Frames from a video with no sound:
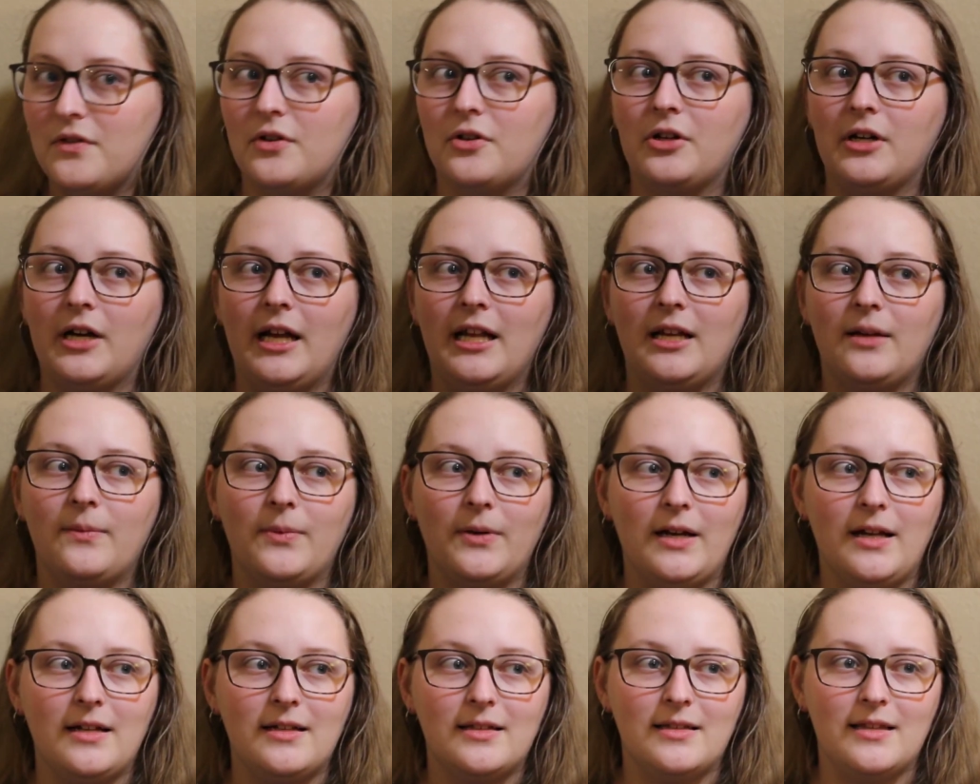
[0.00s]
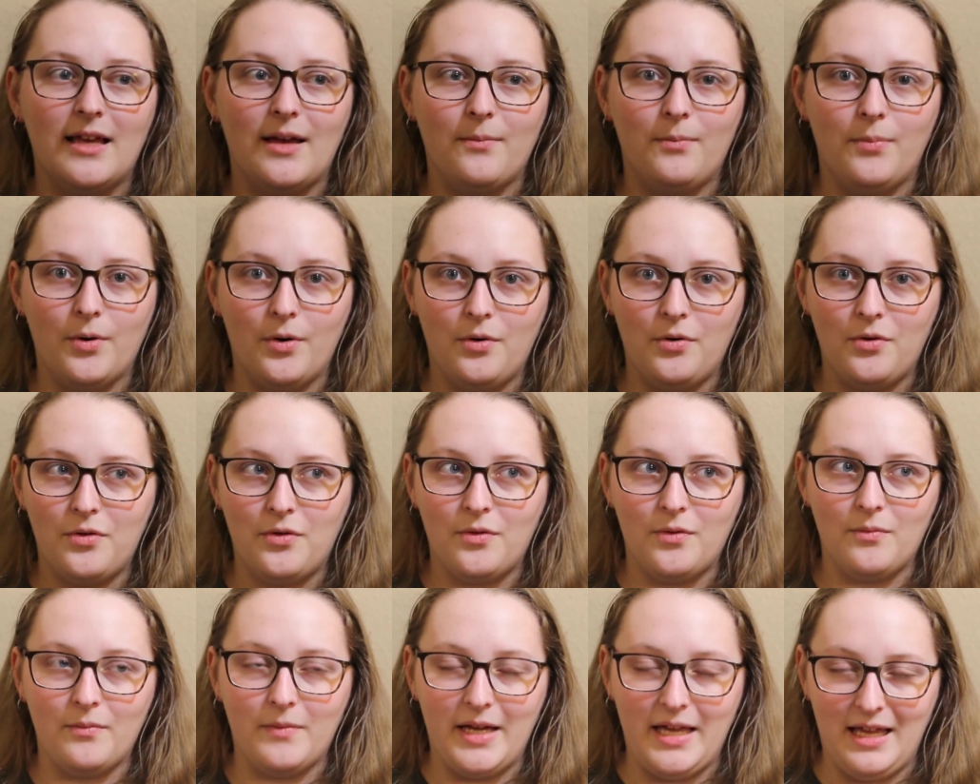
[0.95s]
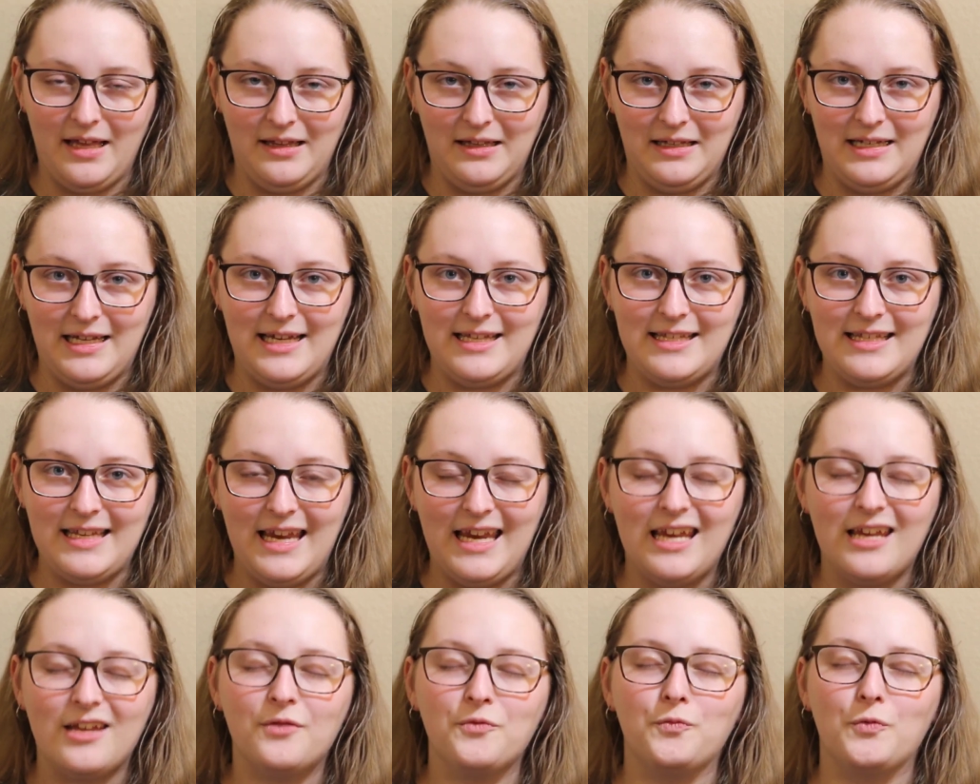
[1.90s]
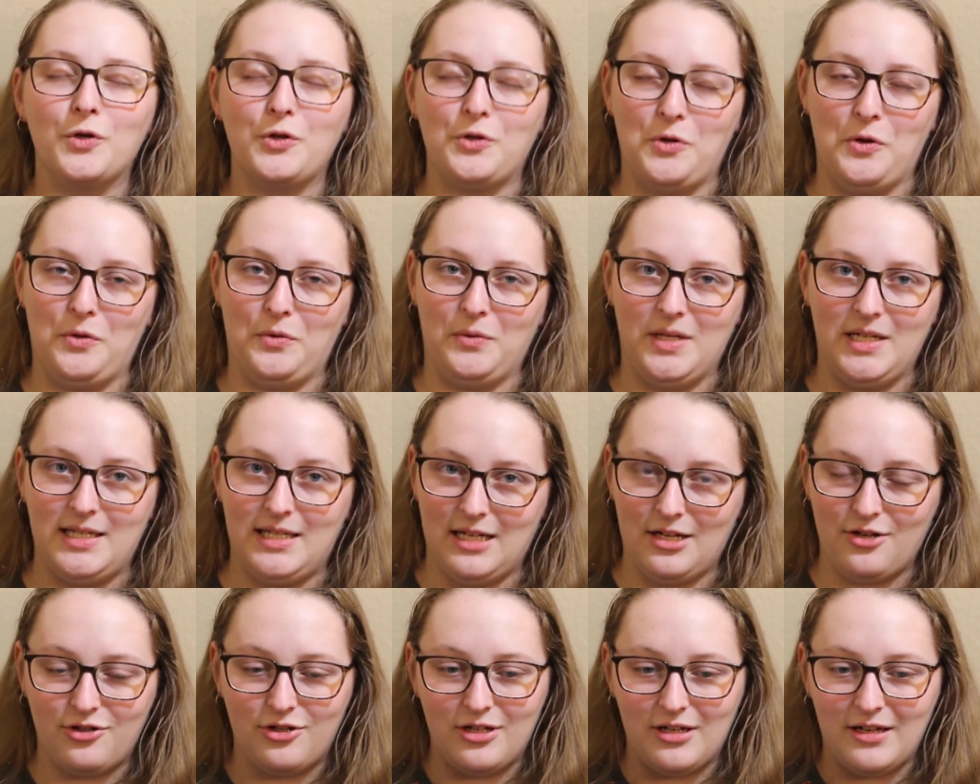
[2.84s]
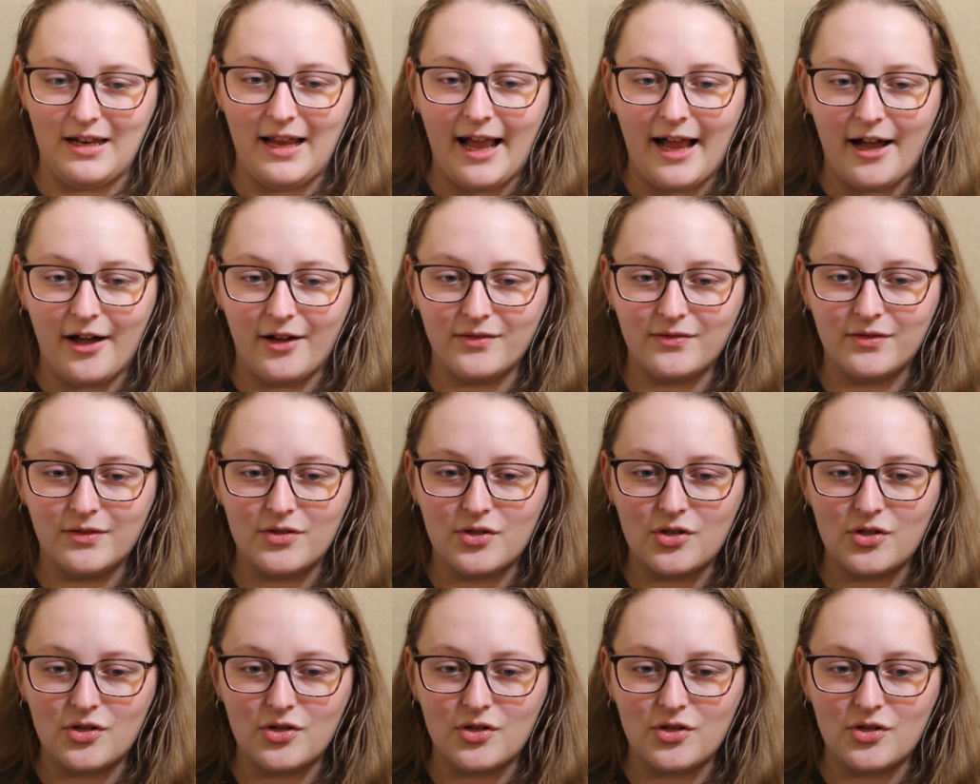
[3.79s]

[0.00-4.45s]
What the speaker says: the crinock braids that both my LNS and 123 Stitch didn't have.